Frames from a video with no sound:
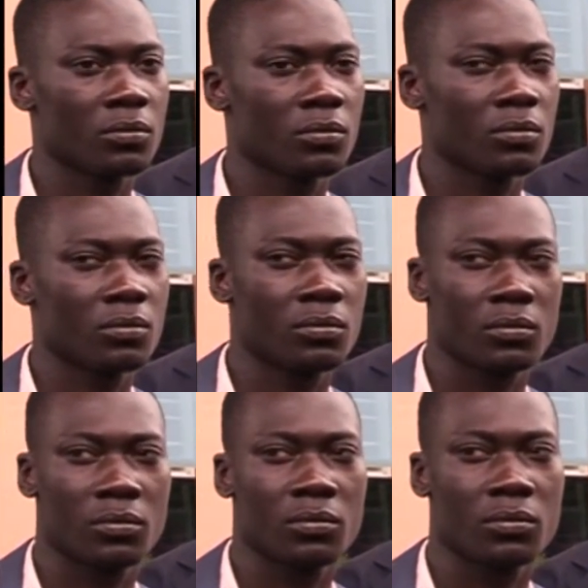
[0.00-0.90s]

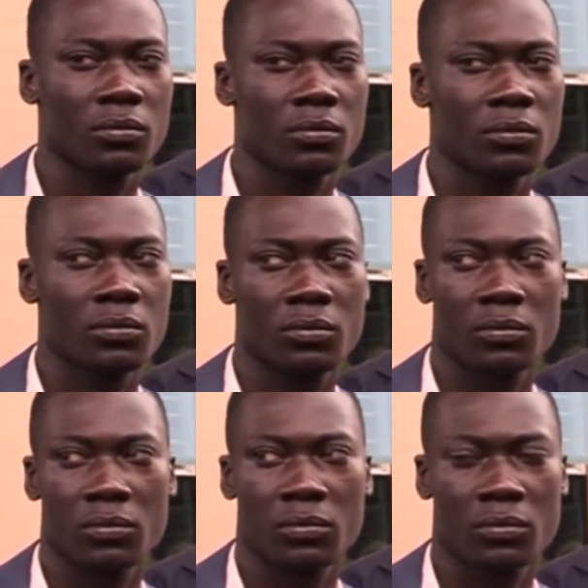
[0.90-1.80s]

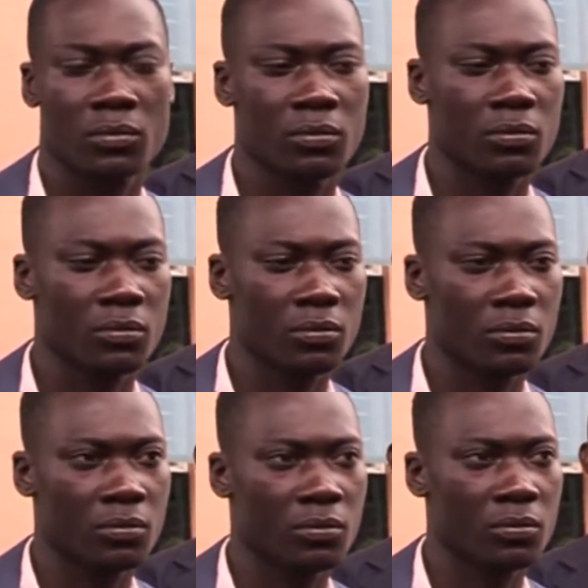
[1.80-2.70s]

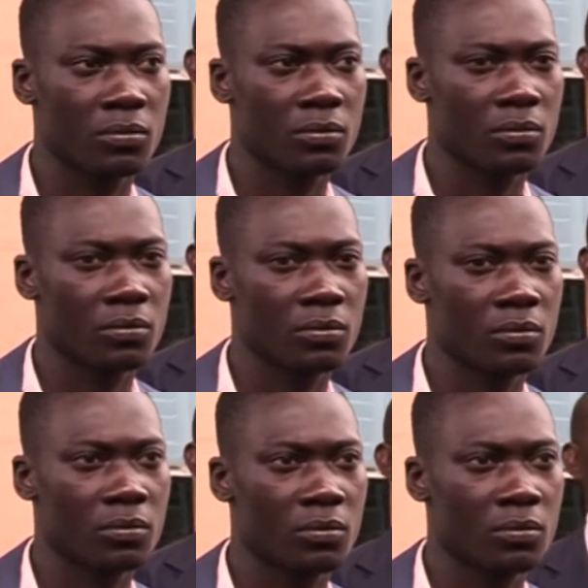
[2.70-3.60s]

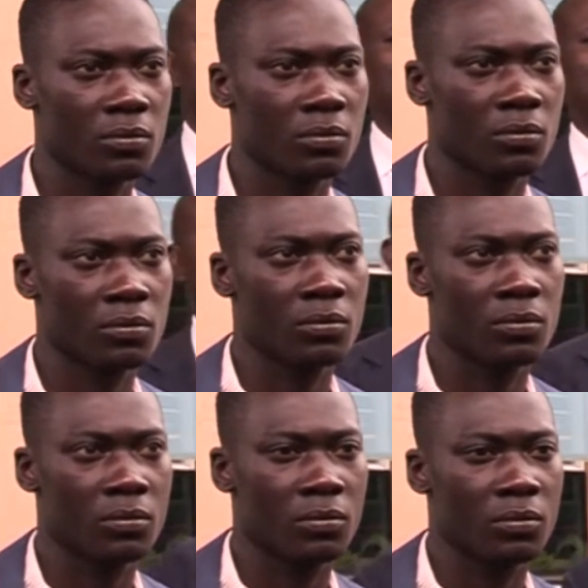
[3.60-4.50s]

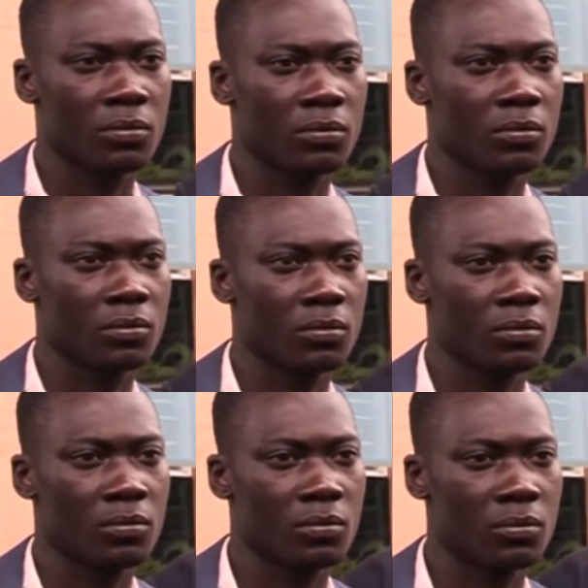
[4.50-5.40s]

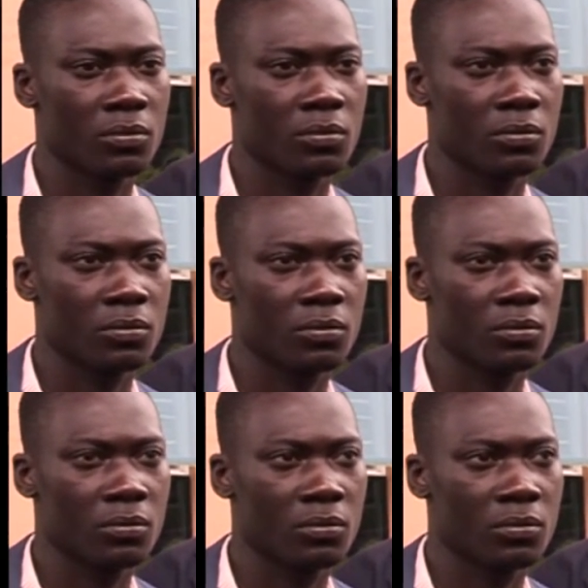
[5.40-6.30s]

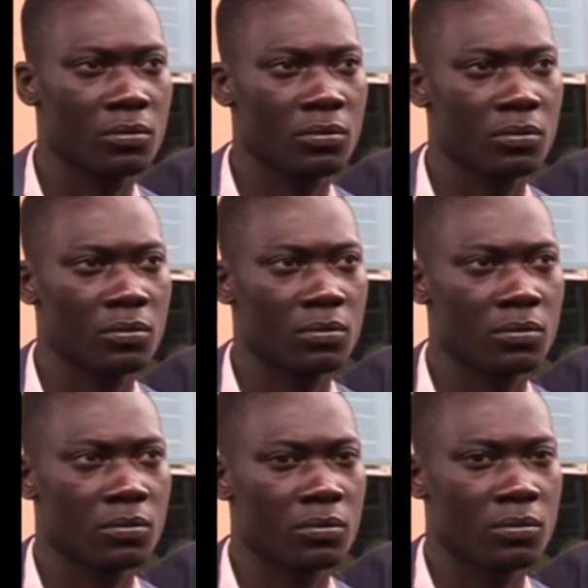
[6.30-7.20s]

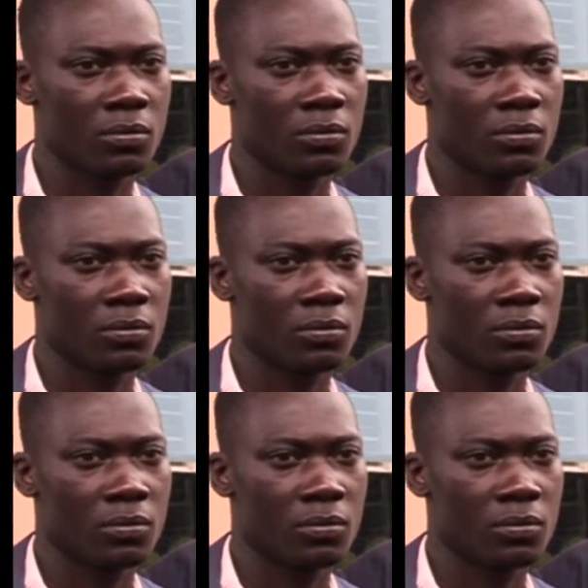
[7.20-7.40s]
(silent)